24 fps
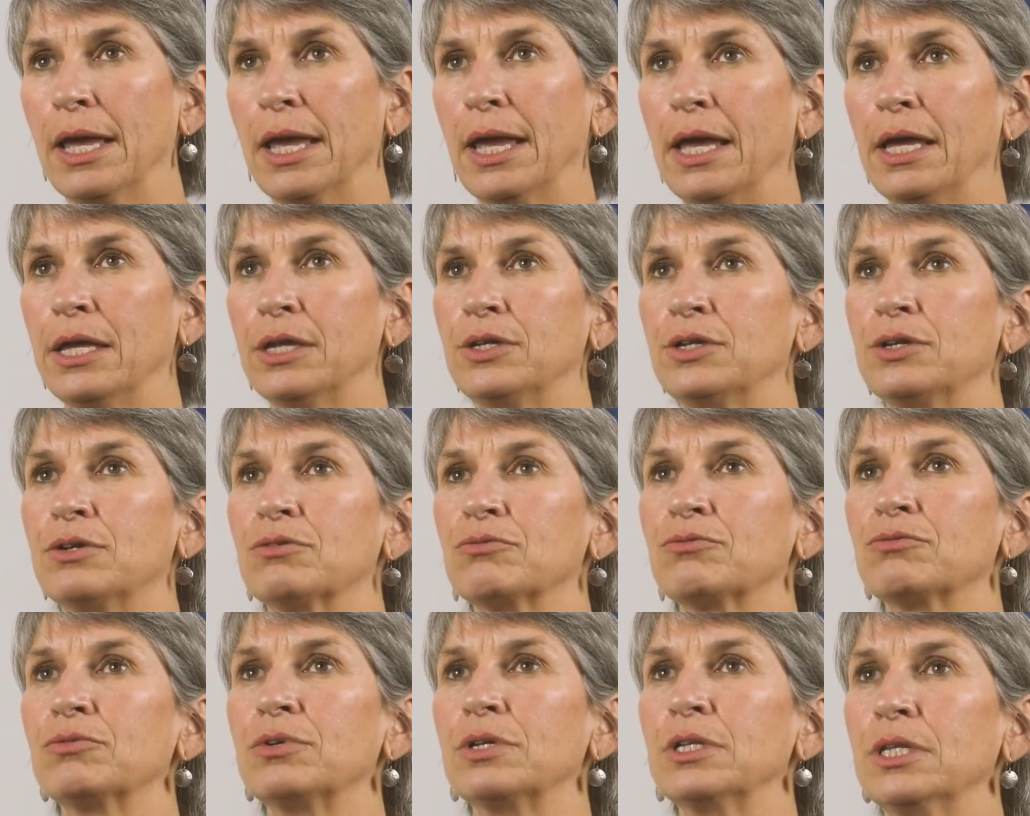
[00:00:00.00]

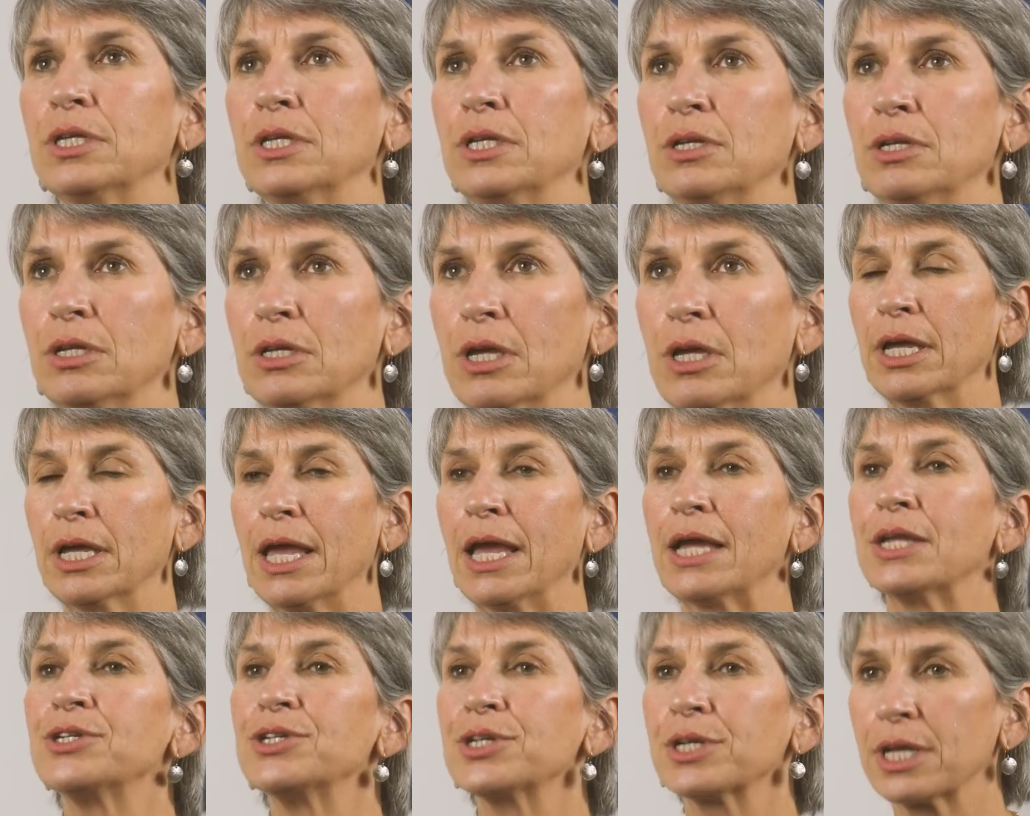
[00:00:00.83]
and really
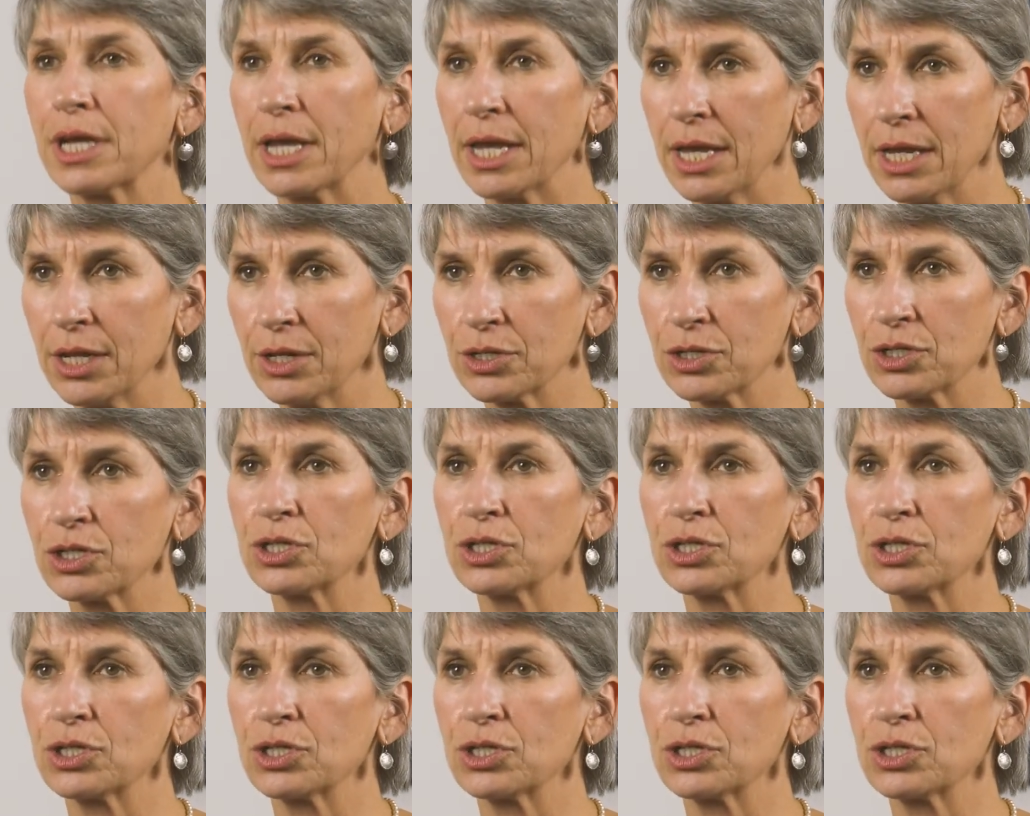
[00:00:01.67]
educate